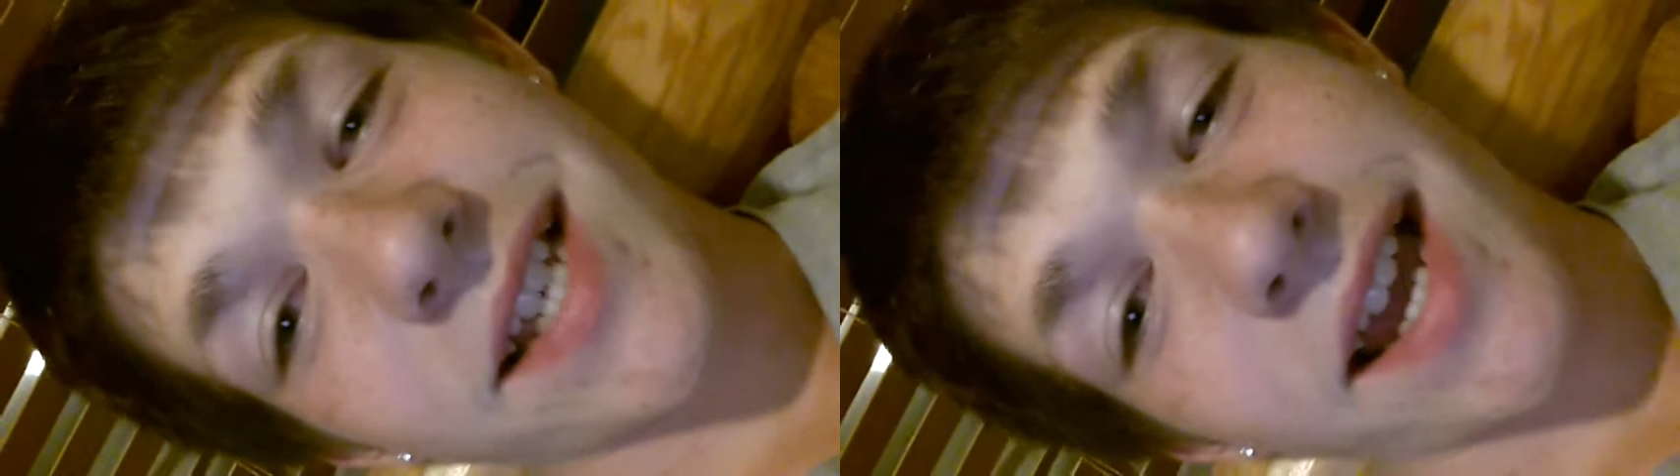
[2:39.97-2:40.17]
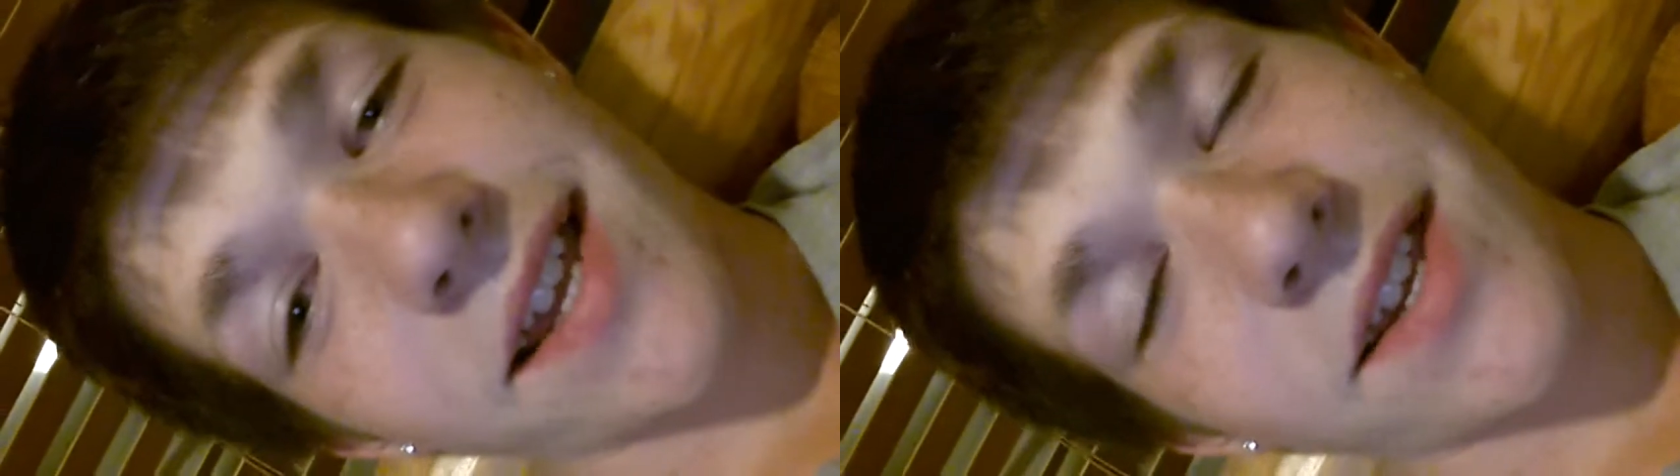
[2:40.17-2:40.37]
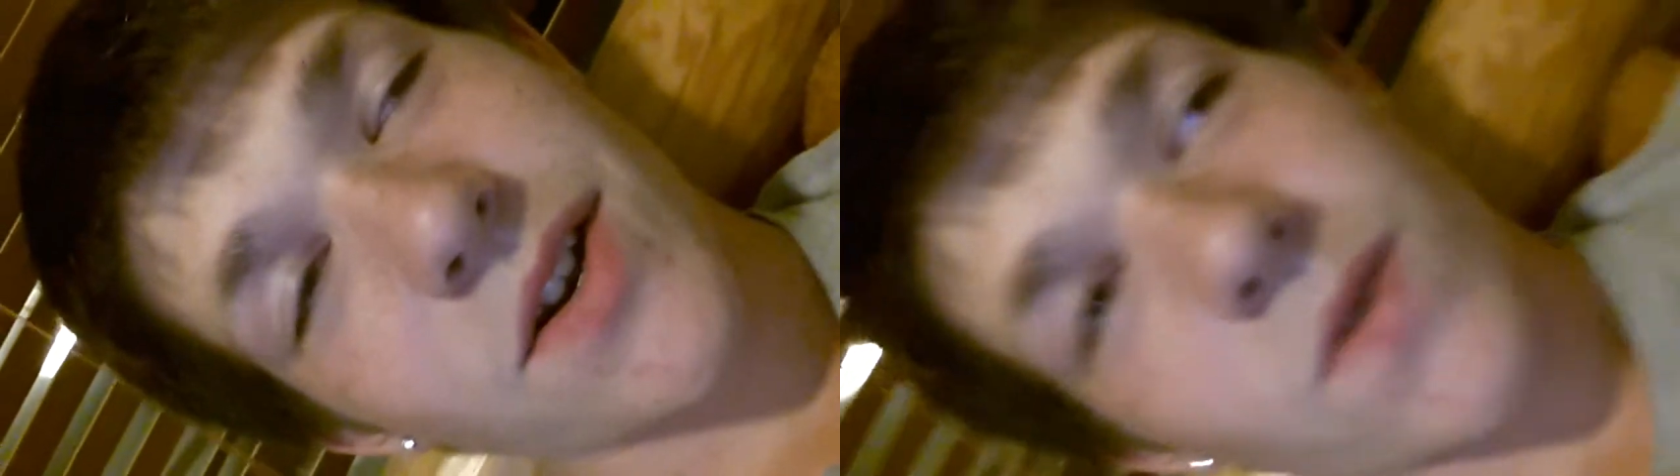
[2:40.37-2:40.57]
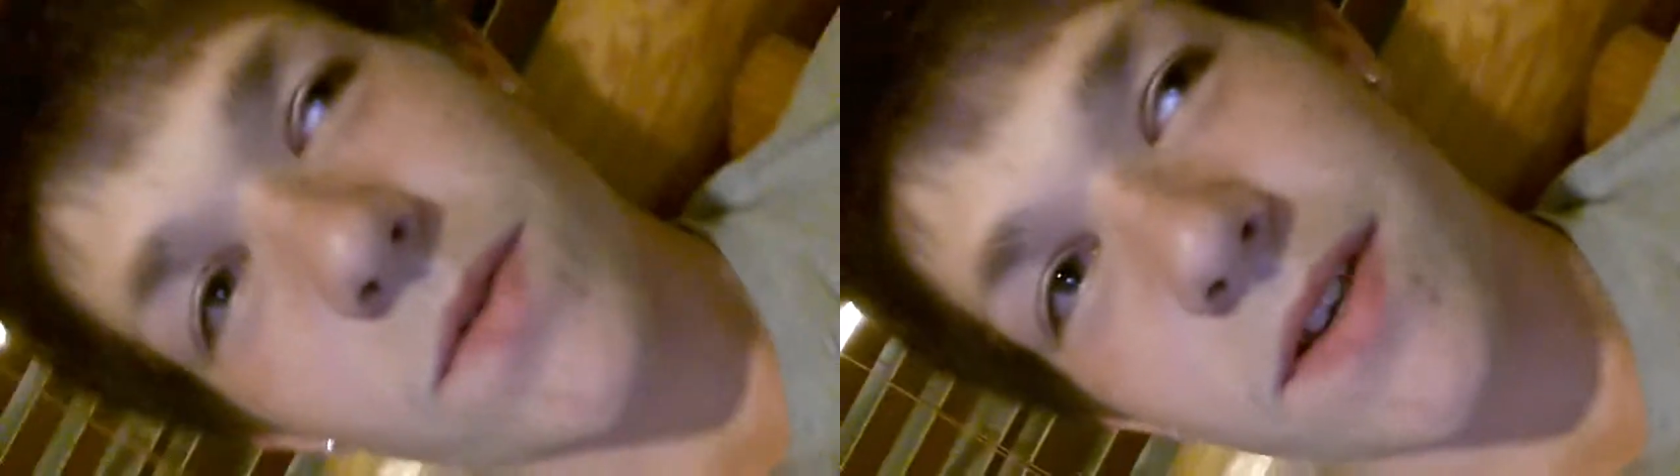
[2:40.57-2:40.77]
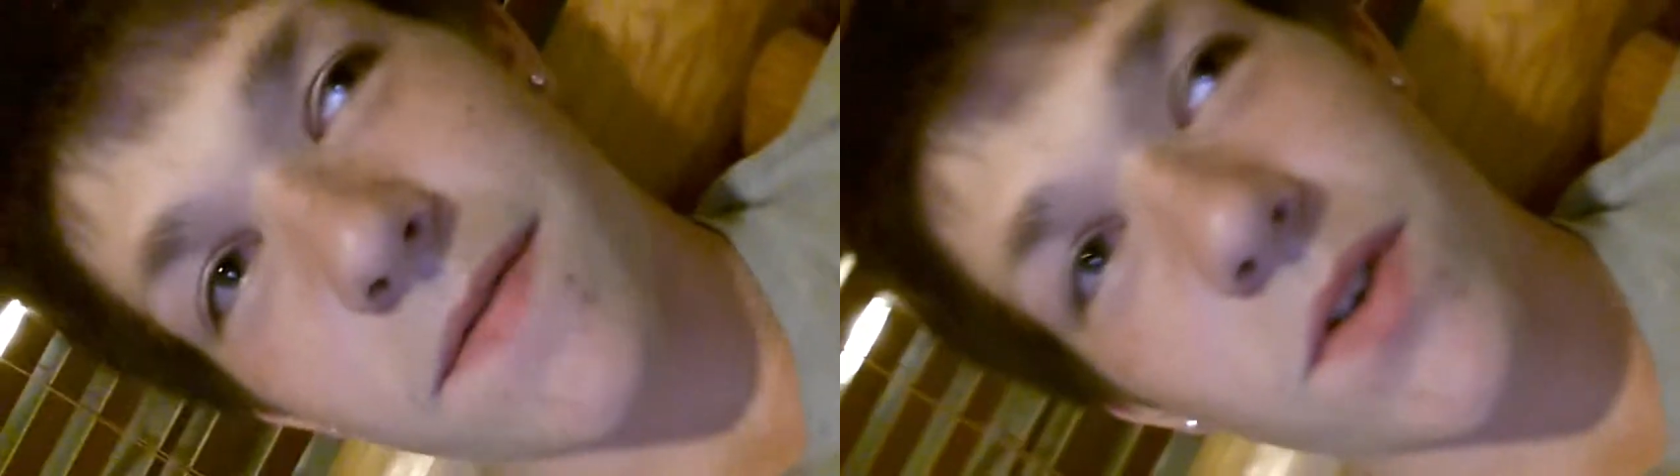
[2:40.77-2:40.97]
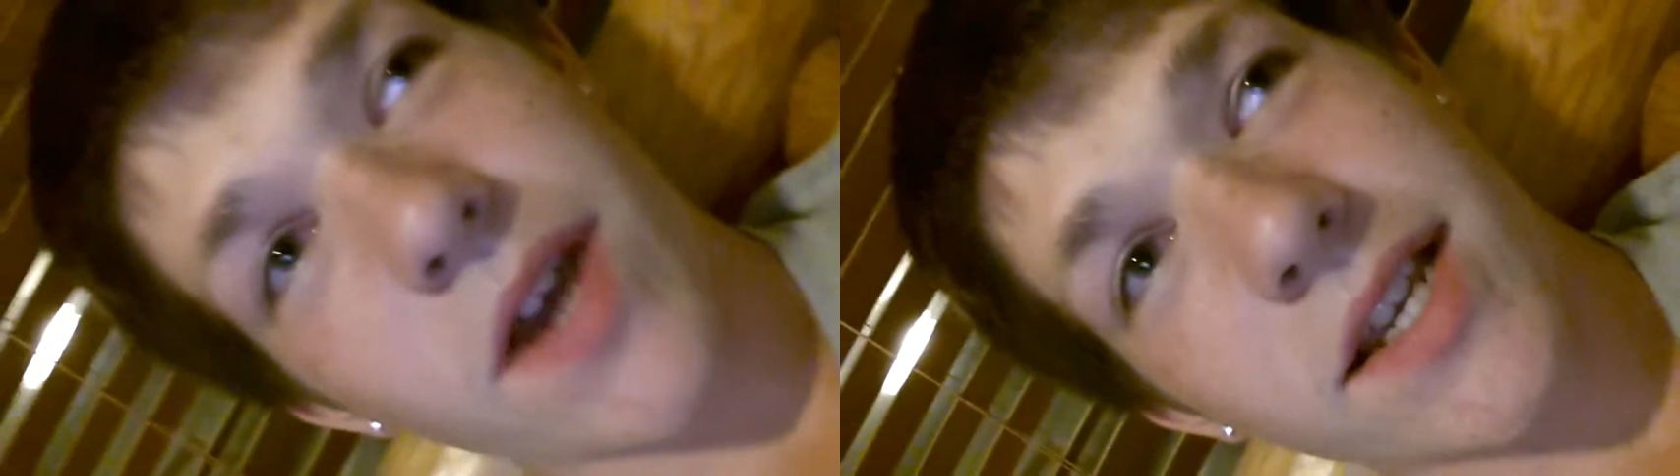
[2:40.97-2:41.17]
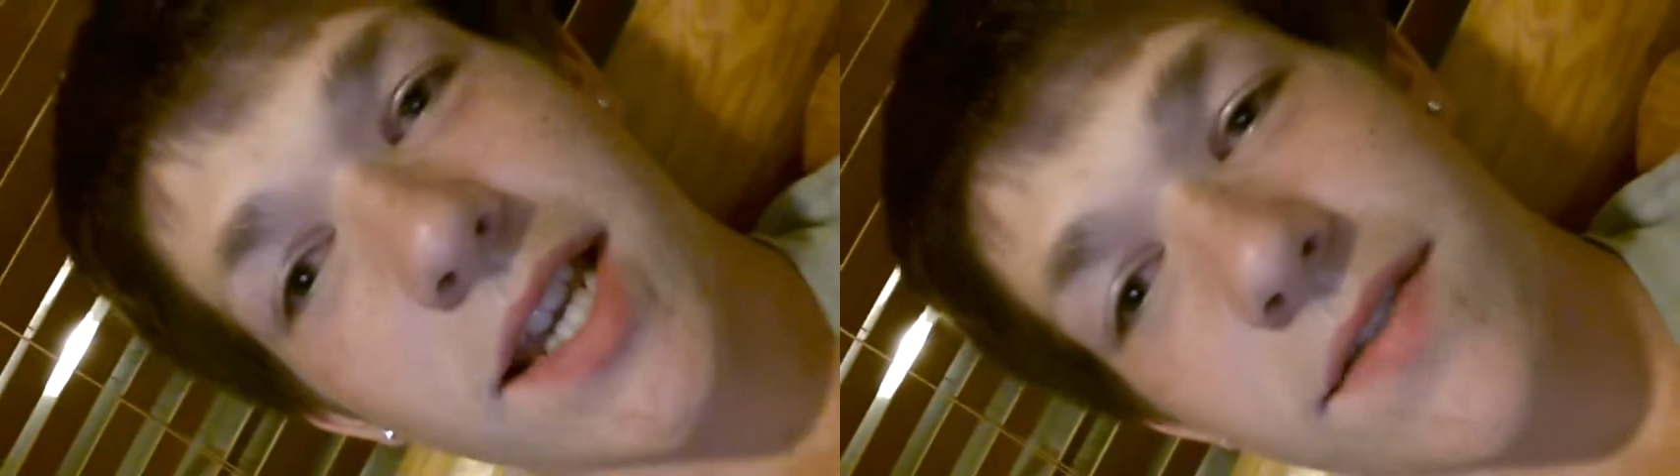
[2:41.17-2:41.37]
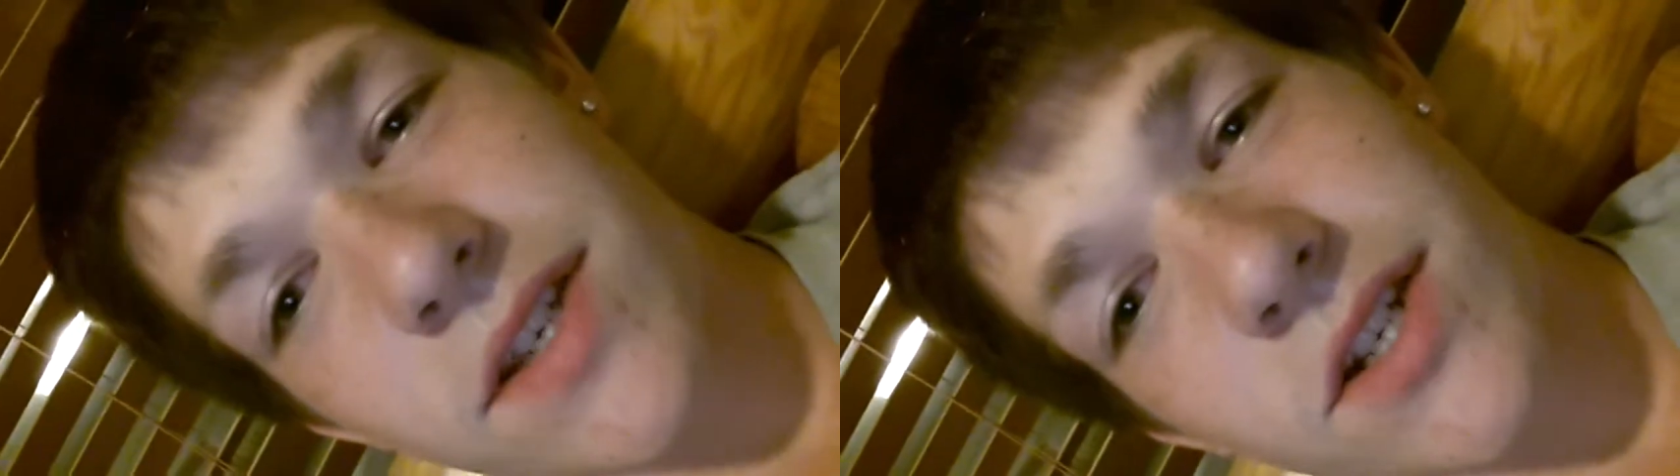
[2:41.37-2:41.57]
If you guys
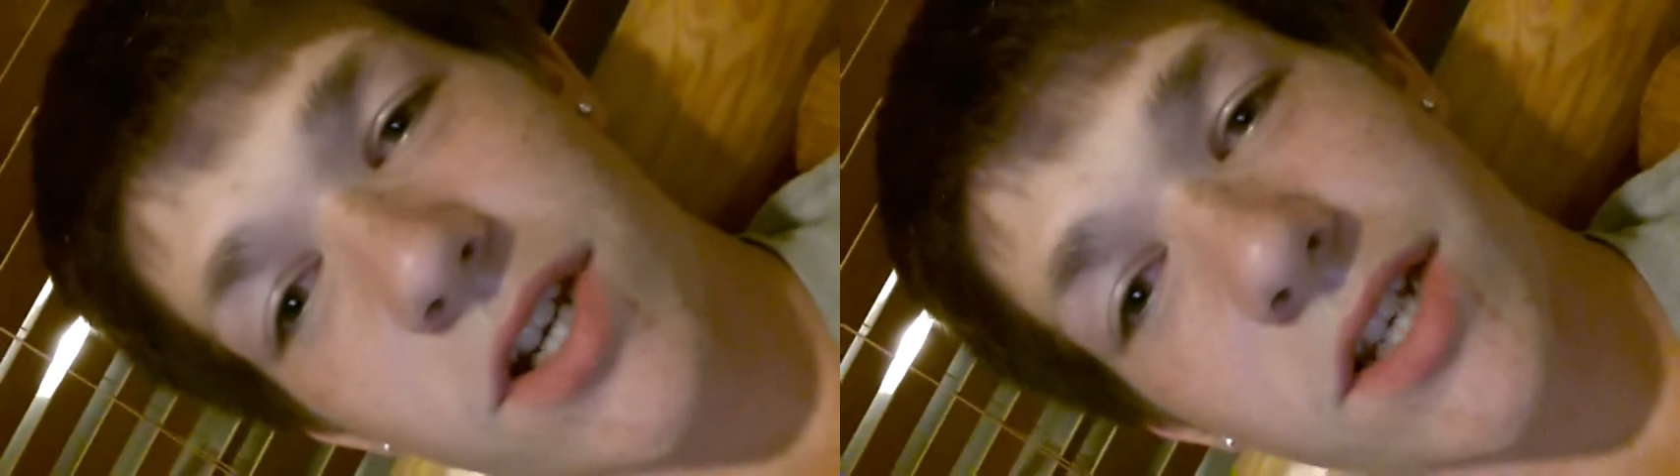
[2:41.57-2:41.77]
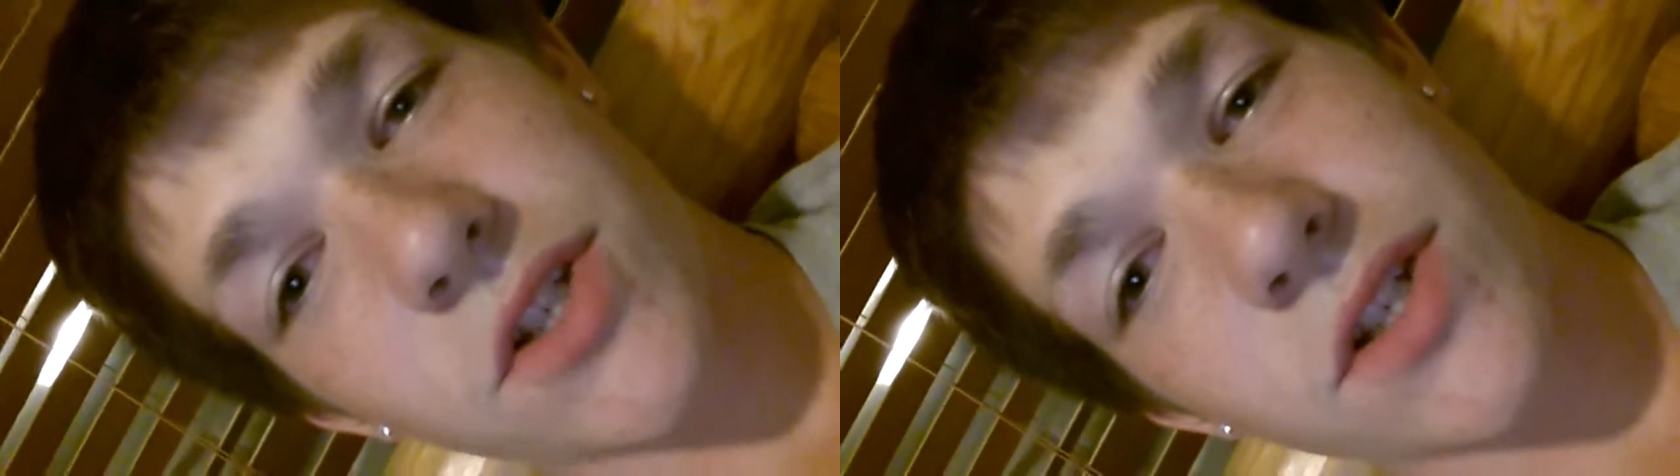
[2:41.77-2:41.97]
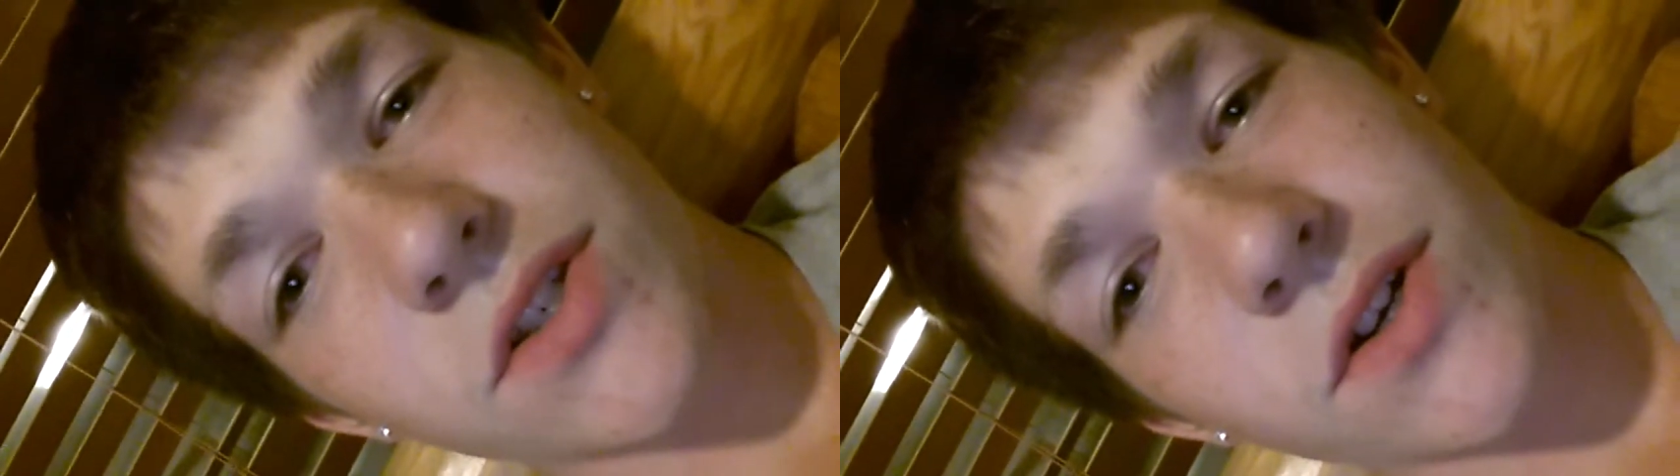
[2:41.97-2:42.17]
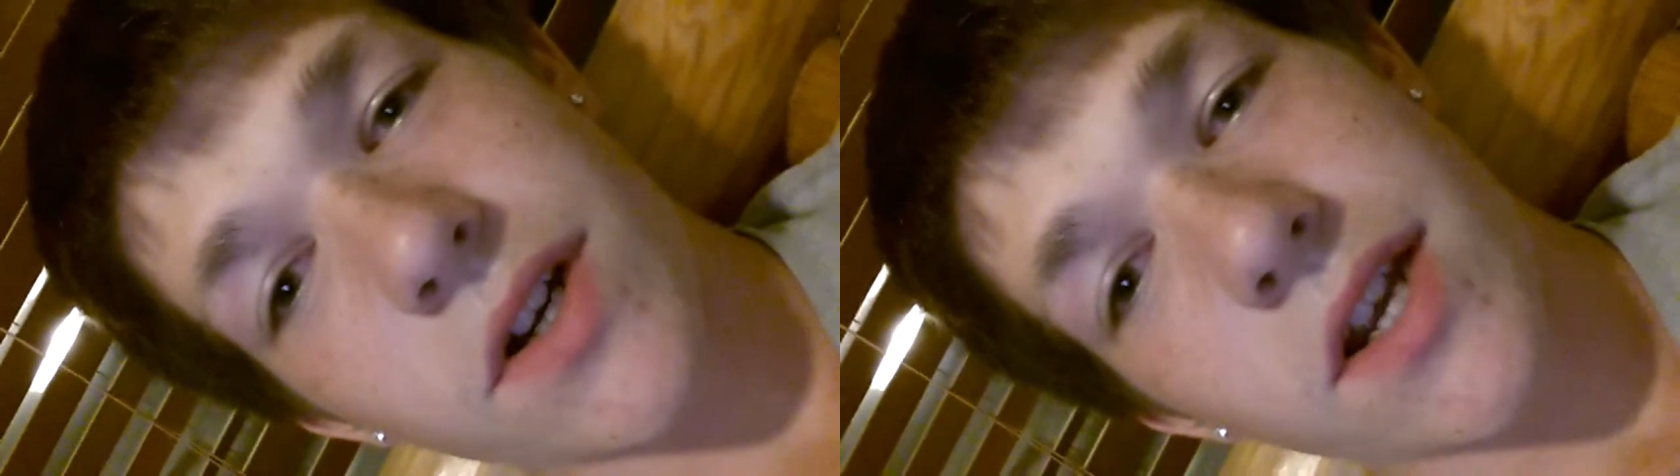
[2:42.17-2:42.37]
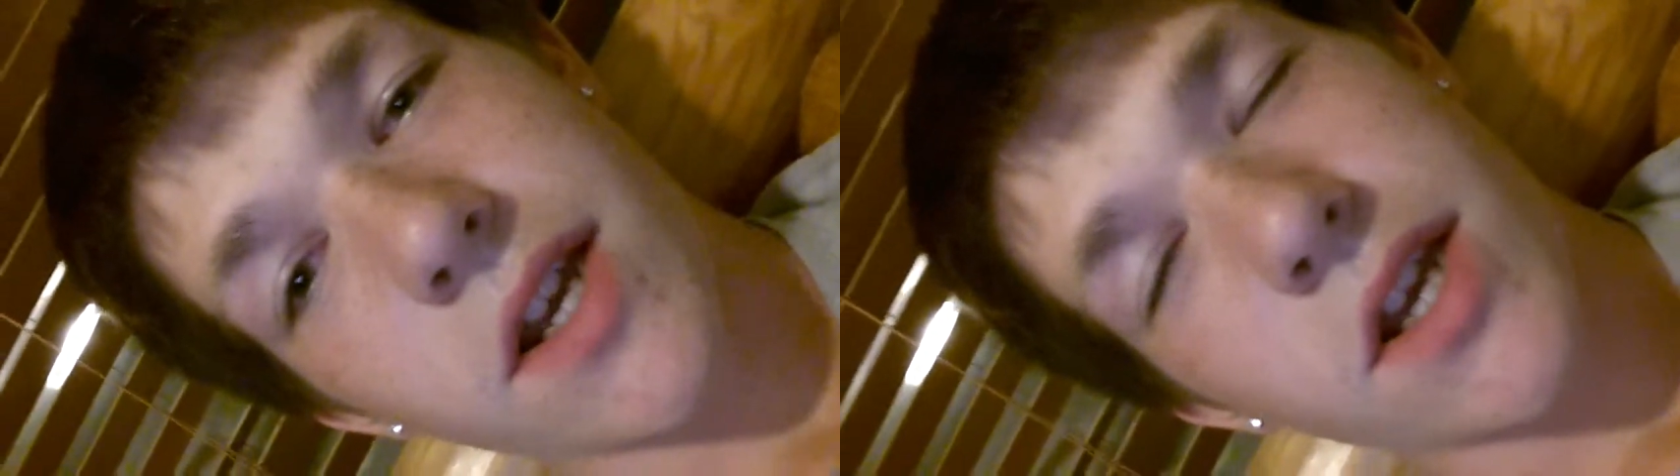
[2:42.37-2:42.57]
have suggestions or